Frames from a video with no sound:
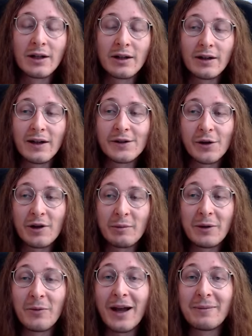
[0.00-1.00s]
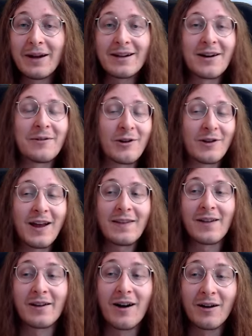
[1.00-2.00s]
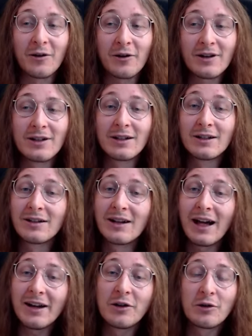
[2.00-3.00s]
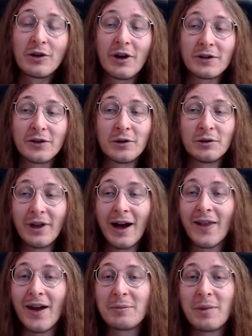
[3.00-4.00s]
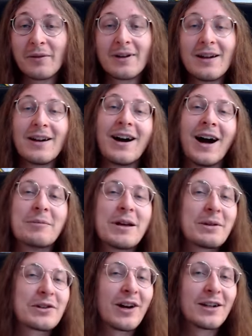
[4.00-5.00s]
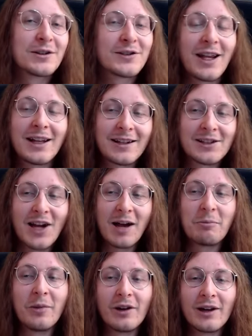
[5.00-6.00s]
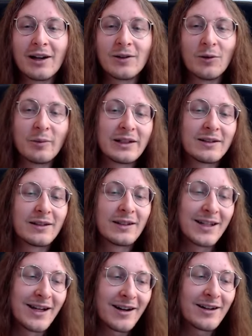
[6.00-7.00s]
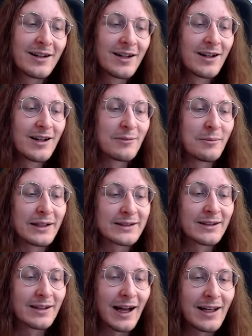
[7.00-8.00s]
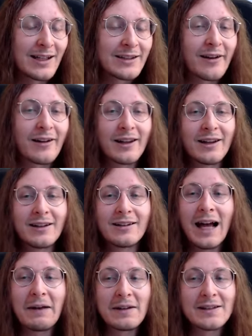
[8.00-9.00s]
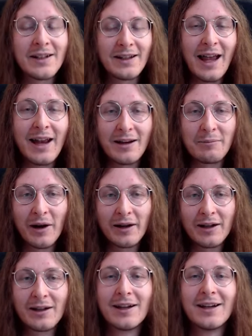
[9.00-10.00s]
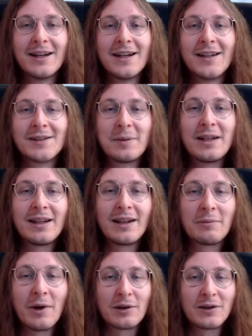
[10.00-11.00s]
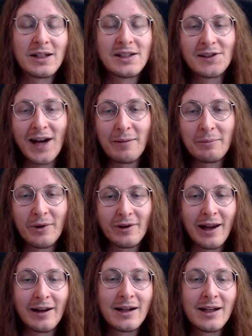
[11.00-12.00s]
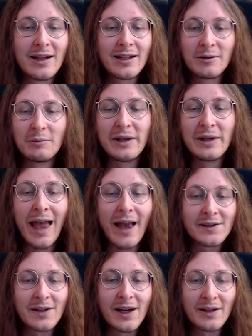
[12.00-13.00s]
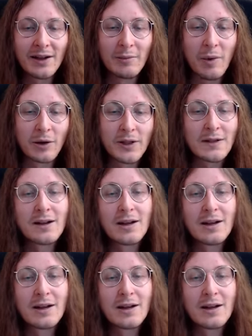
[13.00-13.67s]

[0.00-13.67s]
it's gonna be way better for that than Angora. And you could also do the attack buff. I may be trying to sell the champion a little bit here, but I literally haven't seen anybody speaking about this champion and be excited about it.